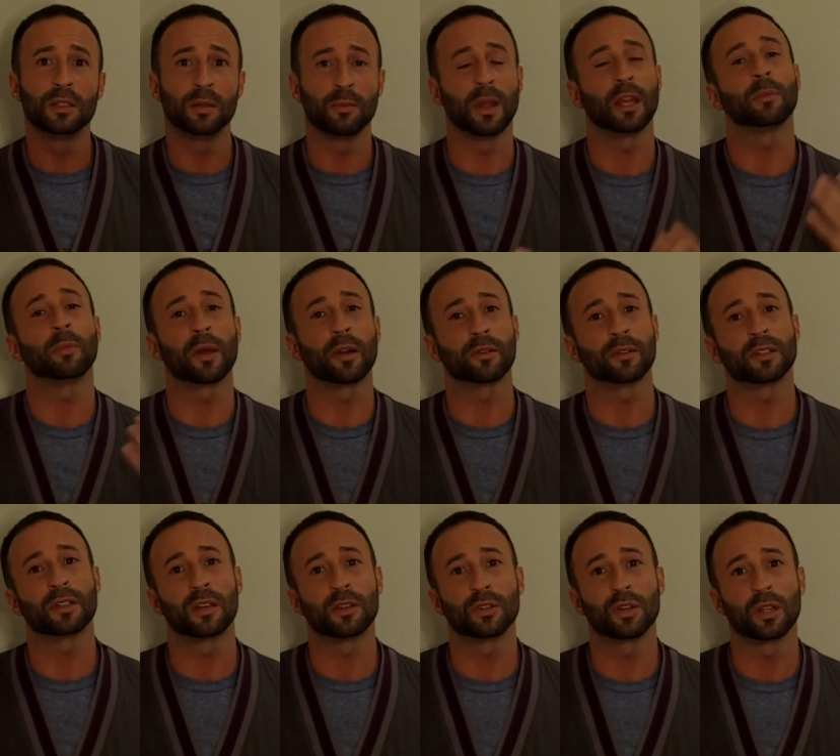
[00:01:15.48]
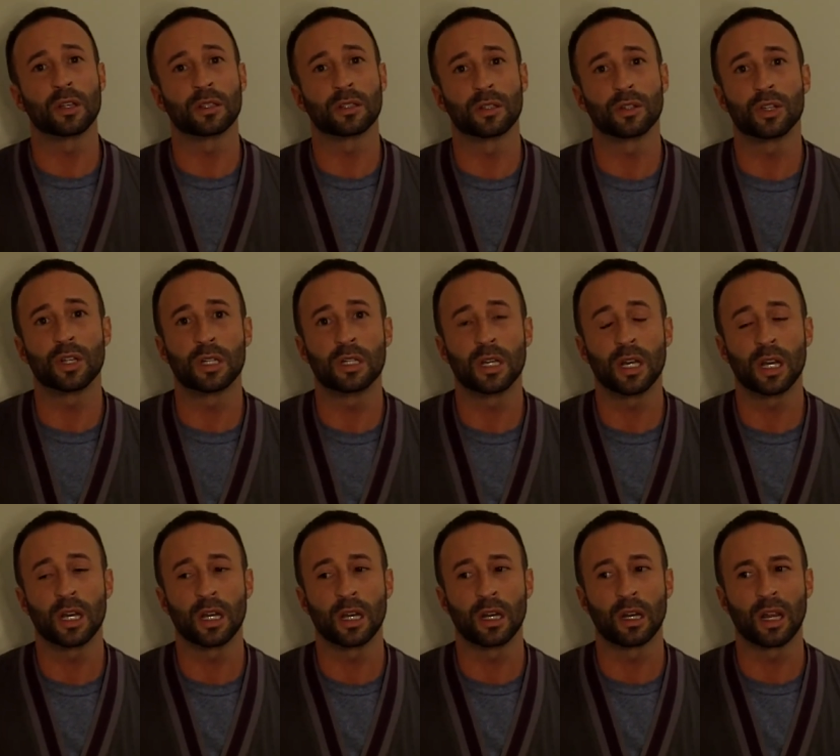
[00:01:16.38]
to make better decisions and she
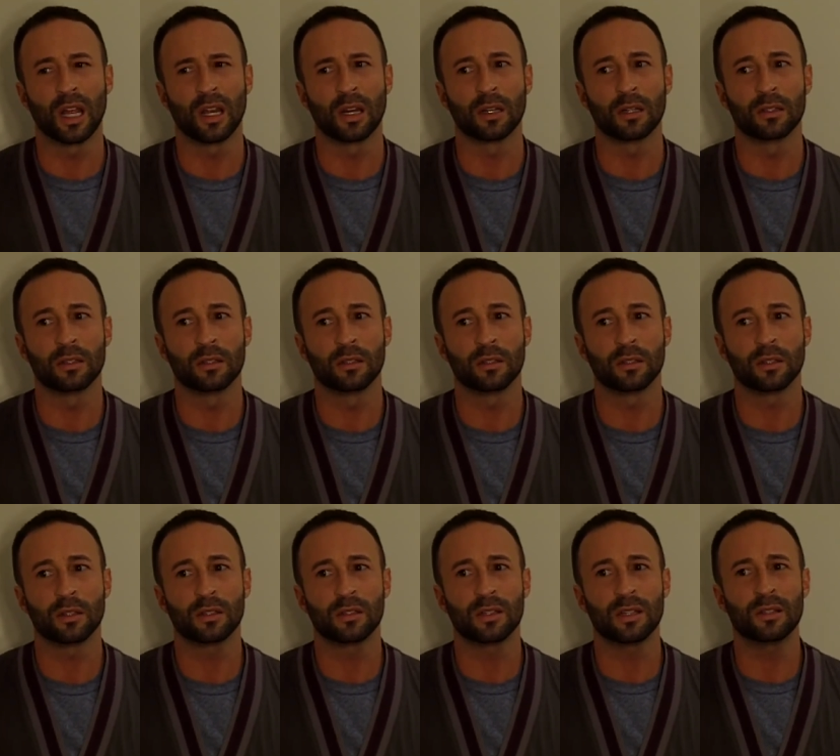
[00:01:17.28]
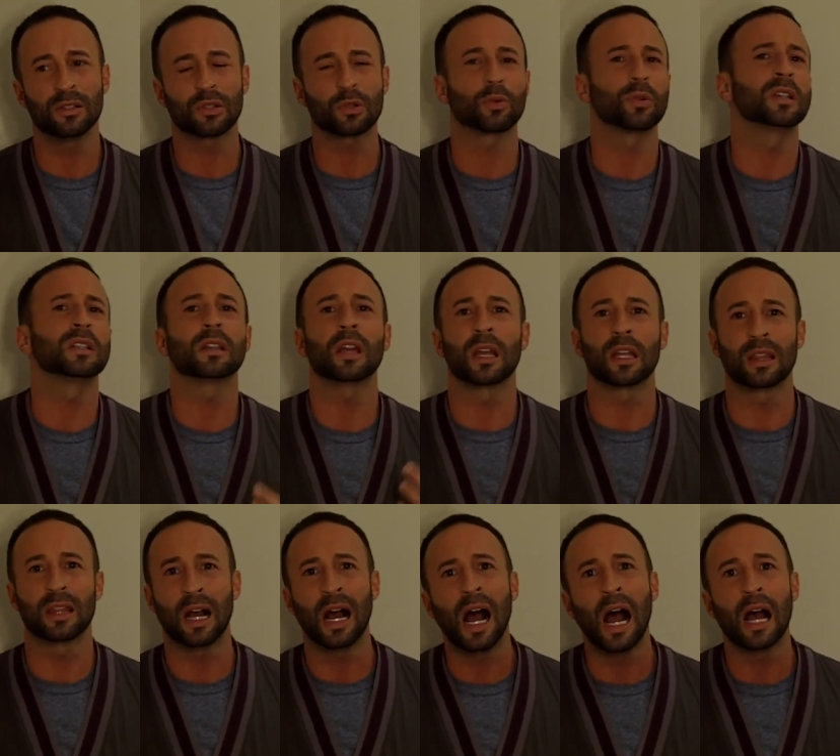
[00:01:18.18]
did and and just in stories
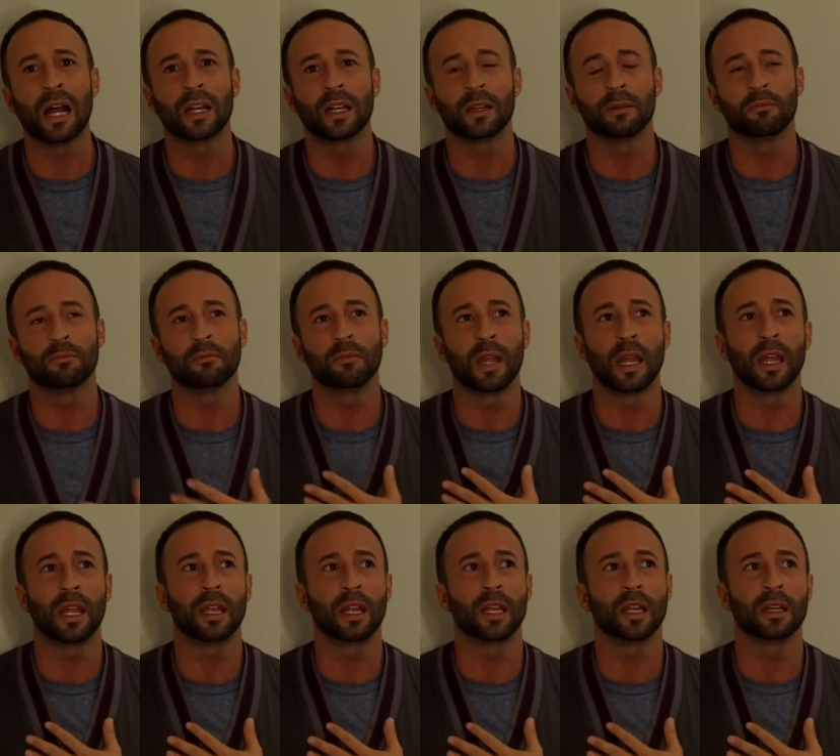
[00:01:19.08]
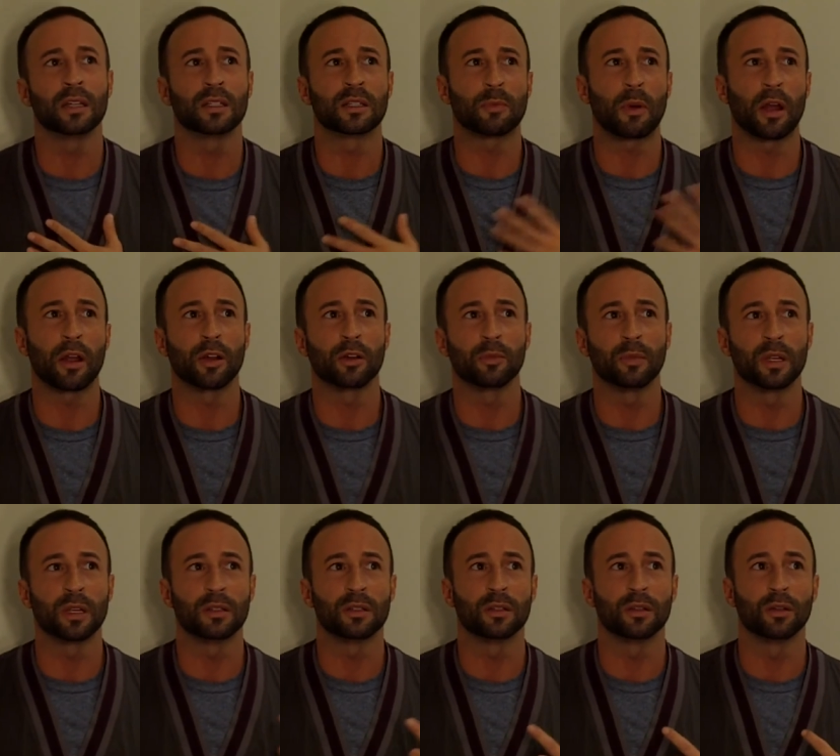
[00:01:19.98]
like that it me it inspired
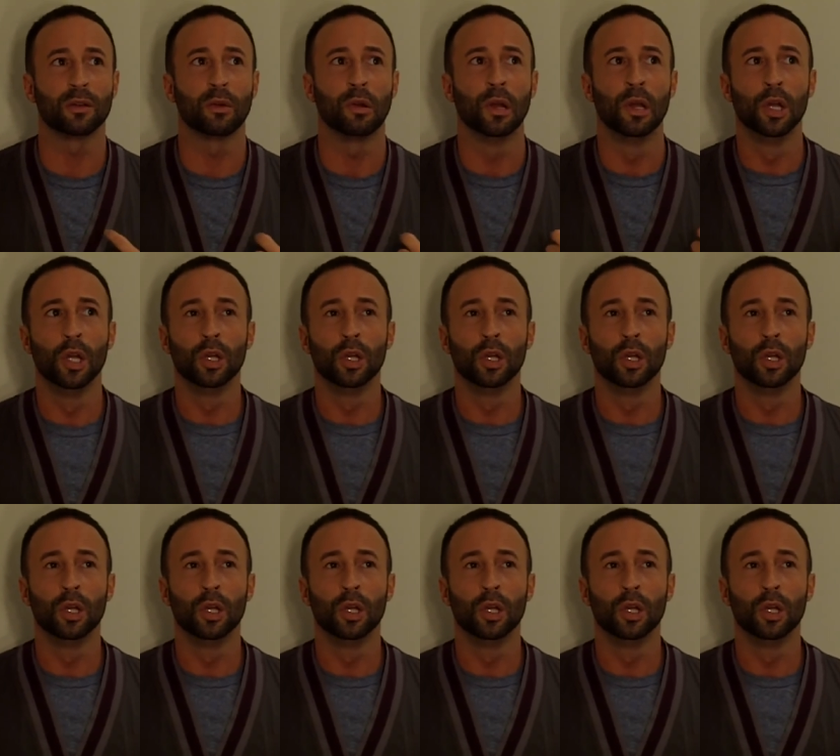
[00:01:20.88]
me to